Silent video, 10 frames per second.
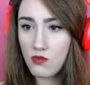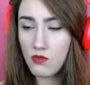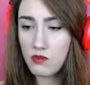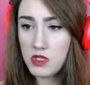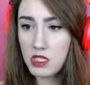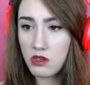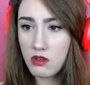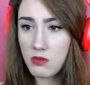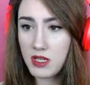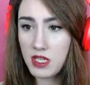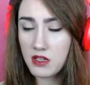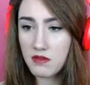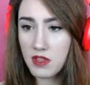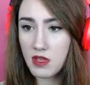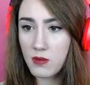material we needed for
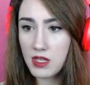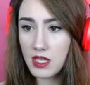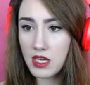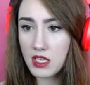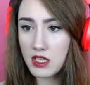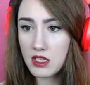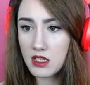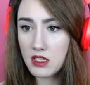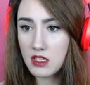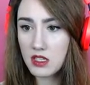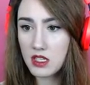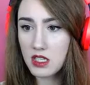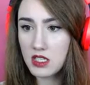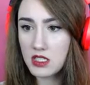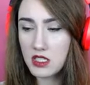that one lady.
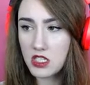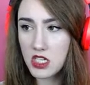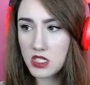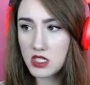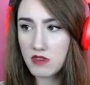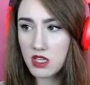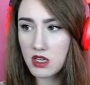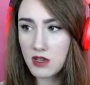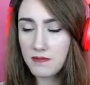I see a chest over there.